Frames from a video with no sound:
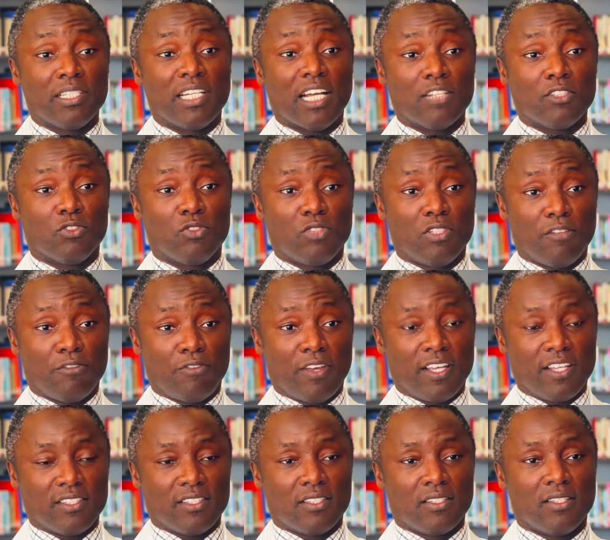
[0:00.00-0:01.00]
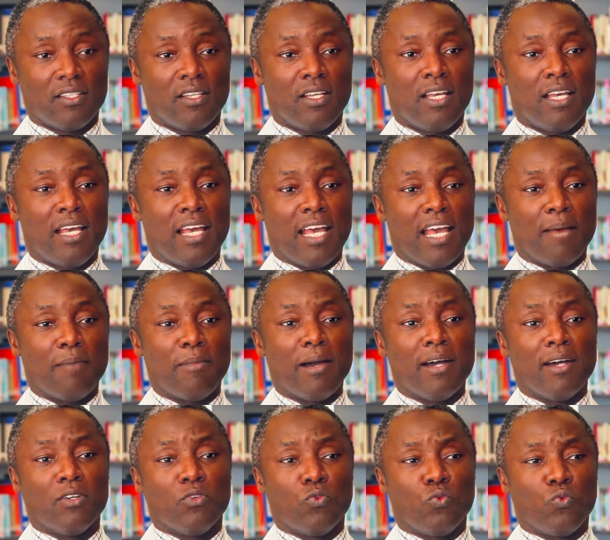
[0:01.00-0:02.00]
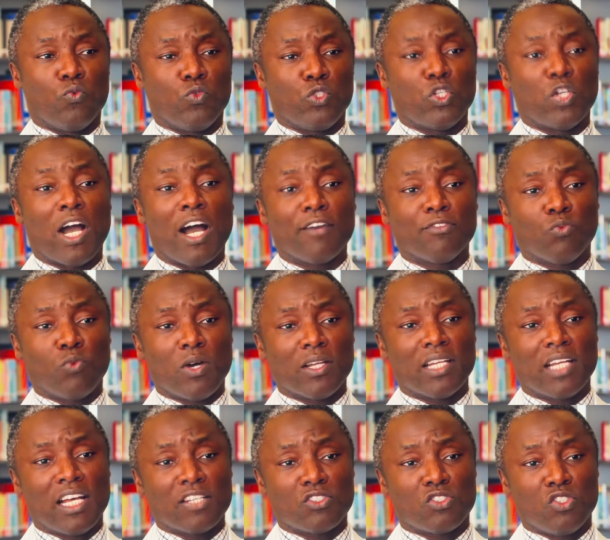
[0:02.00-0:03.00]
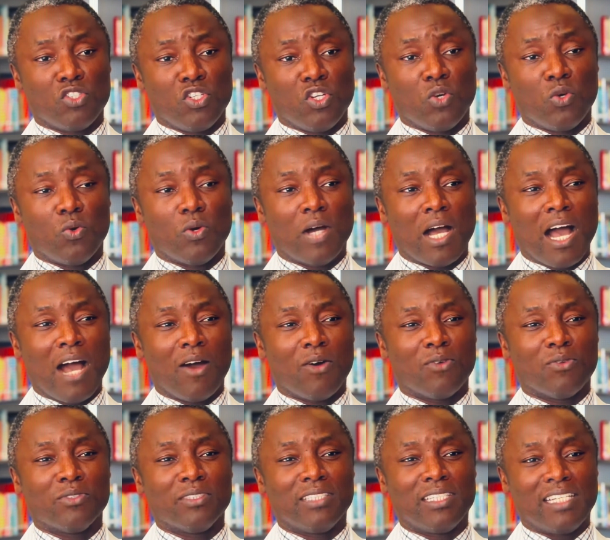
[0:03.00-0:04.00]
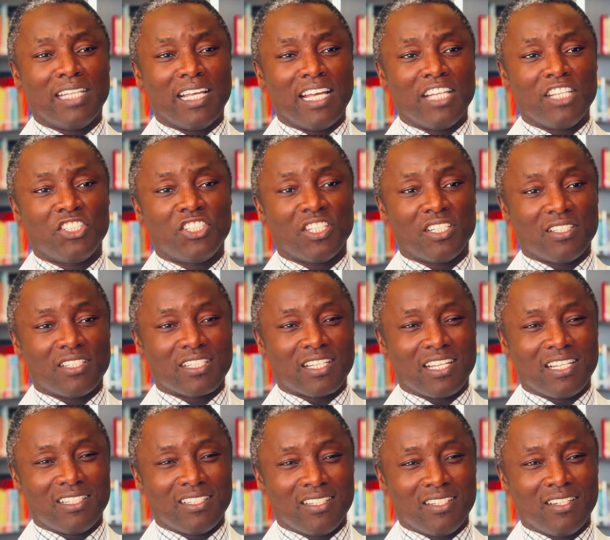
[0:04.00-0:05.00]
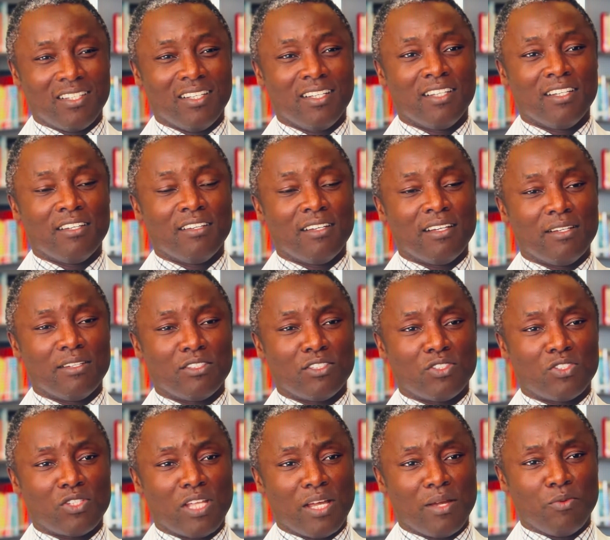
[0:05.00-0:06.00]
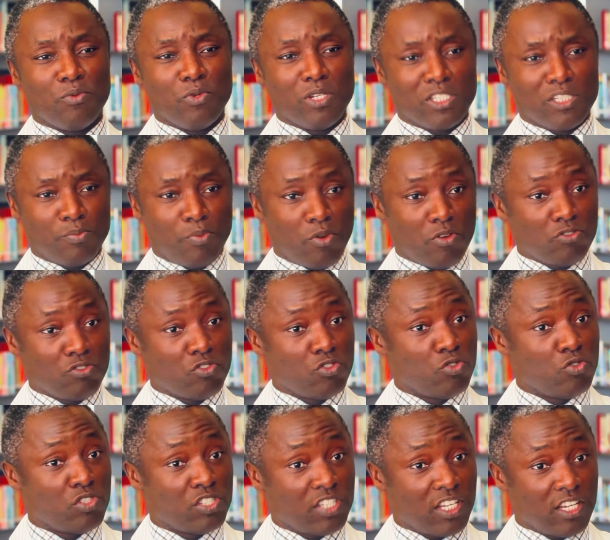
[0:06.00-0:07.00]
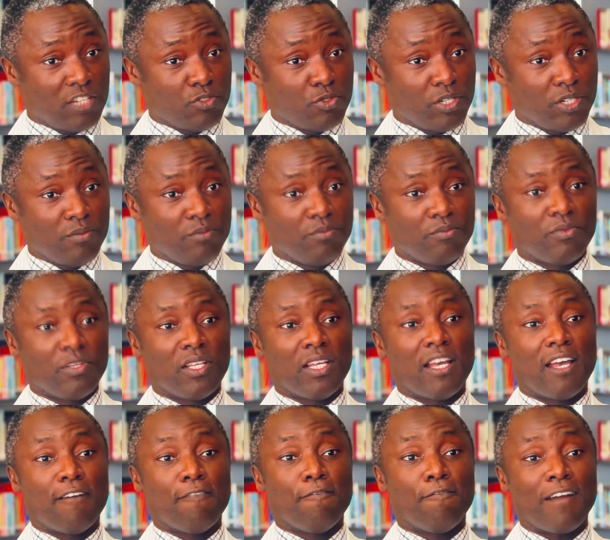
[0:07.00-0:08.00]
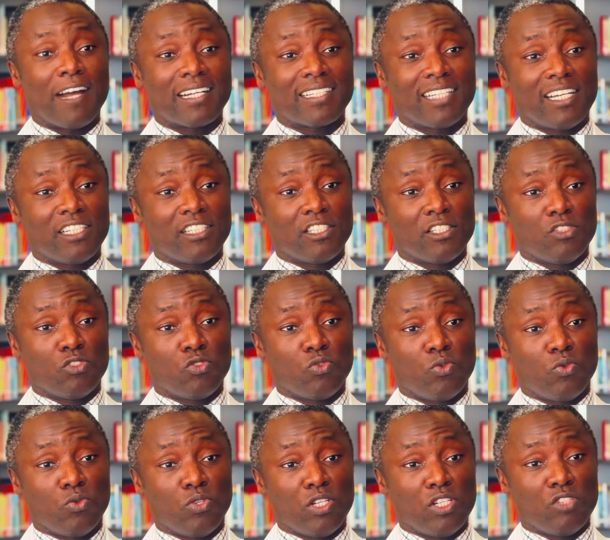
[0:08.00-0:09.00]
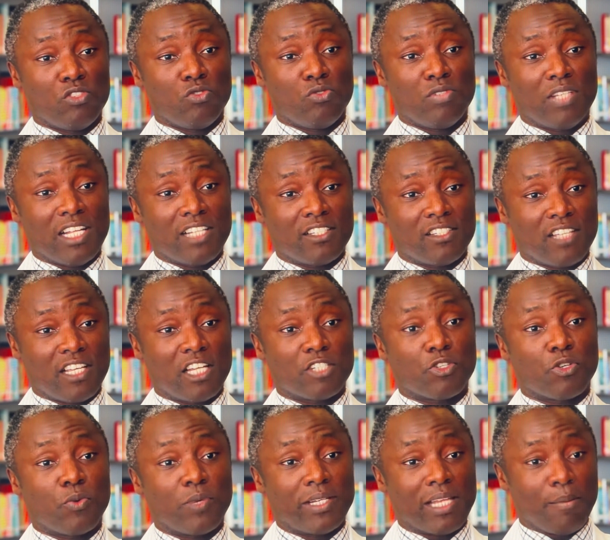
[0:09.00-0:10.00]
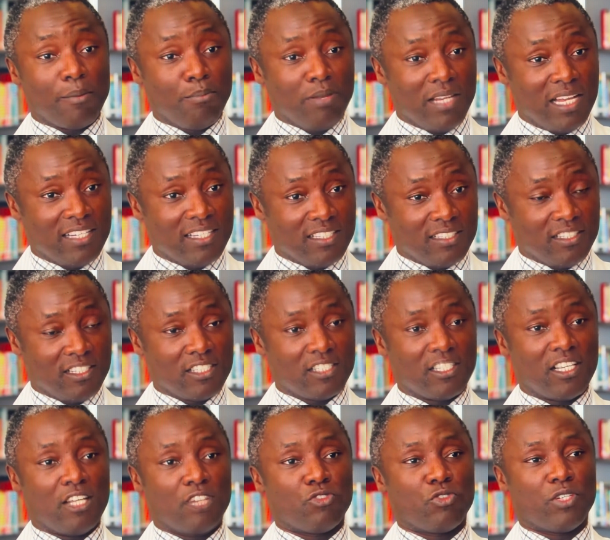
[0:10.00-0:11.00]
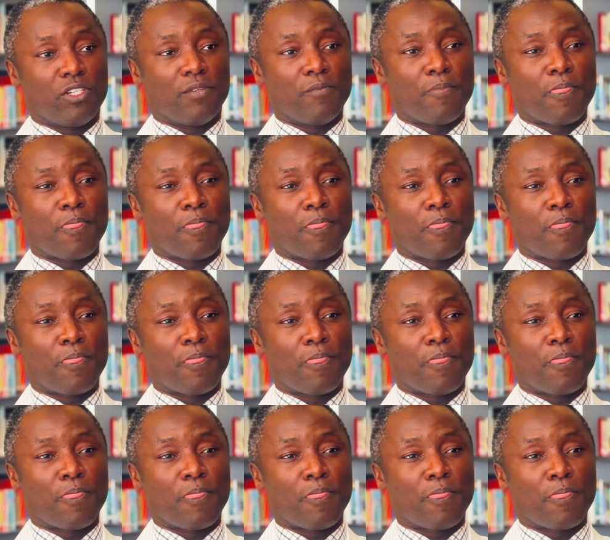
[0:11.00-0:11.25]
done to the face, one has to know how the Asian skin responds to surgery and factor it into that surgery when they're planning the surgery.